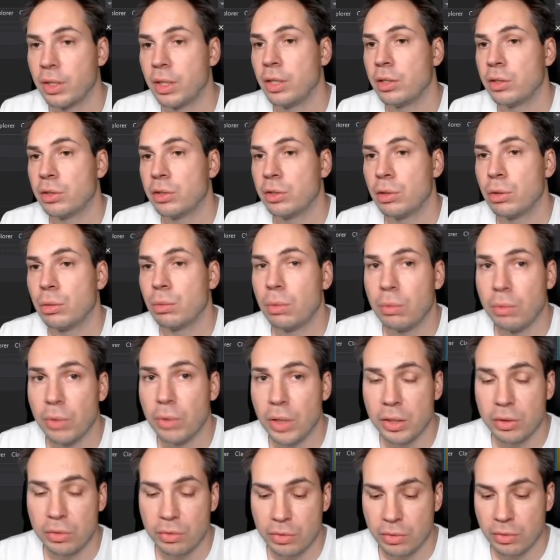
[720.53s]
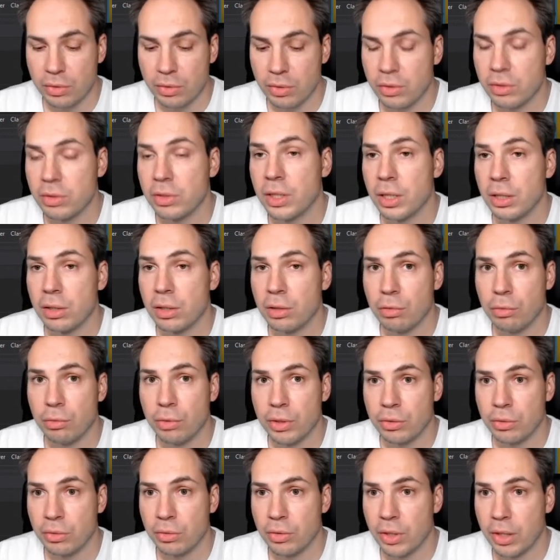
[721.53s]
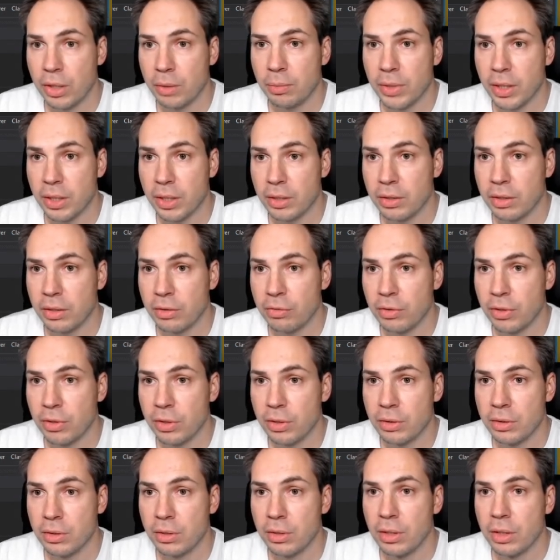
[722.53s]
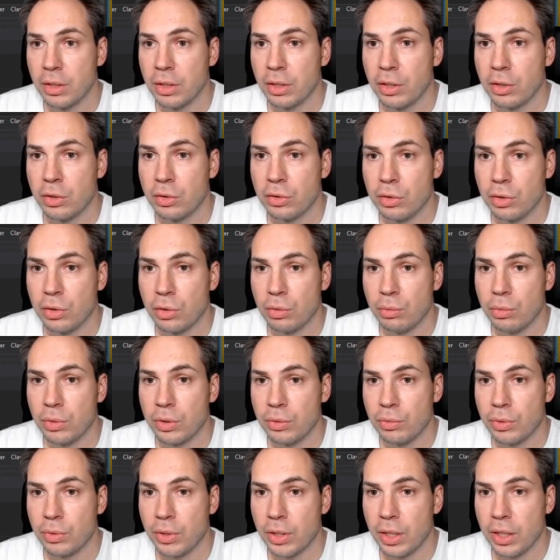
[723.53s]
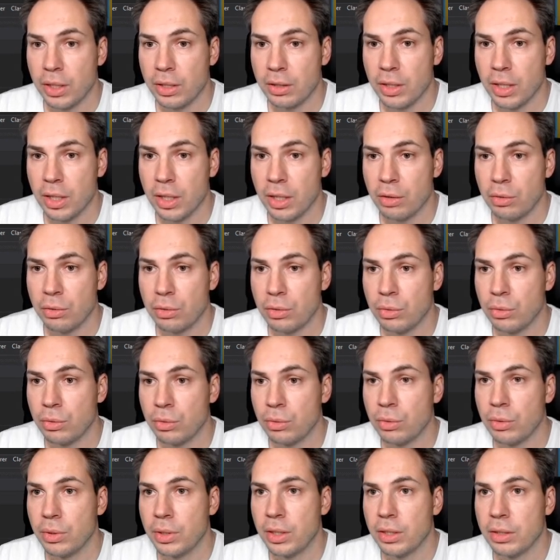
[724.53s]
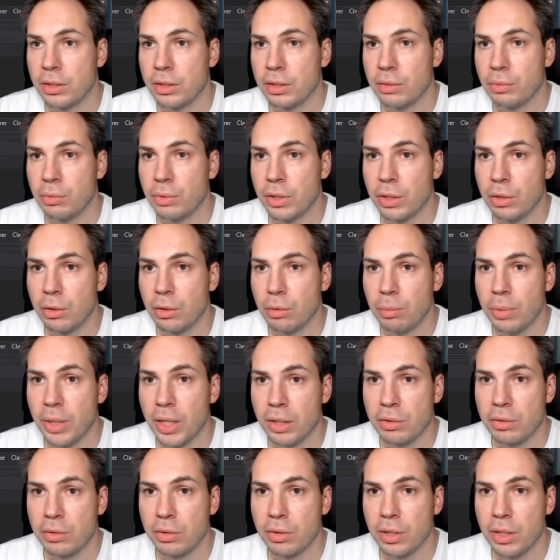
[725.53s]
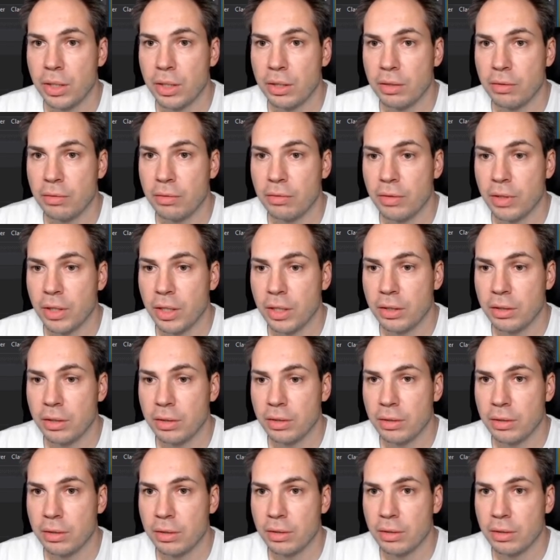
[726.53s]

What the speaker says: So we want still to want to keep that different. So what we can now do is we go back to the interface